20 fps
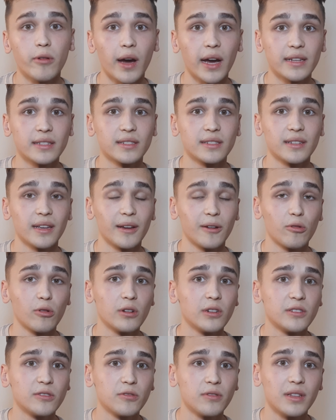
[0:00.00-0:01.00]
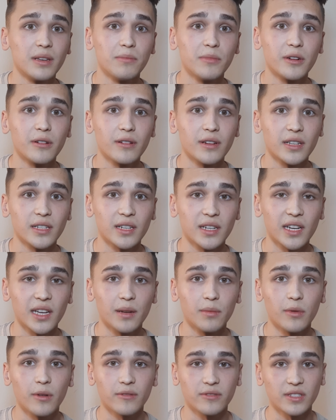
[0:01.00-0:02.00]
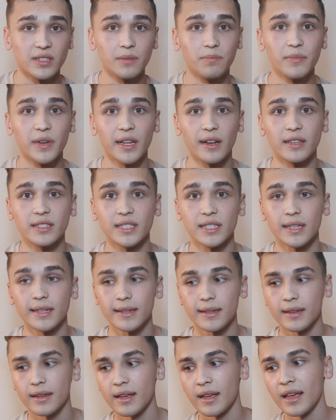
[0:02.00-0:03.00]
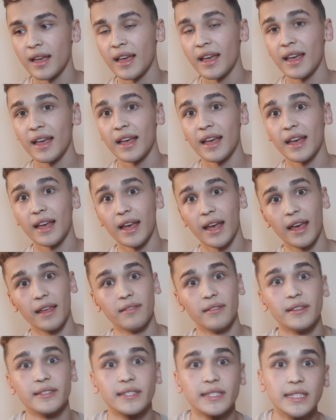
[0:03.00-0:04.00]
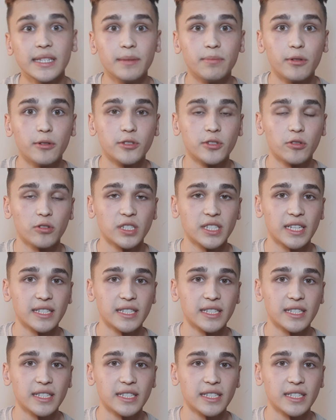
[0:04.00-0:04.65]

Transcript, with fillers: right. According to the American Academy of Sleep Medicine and the Sleep Research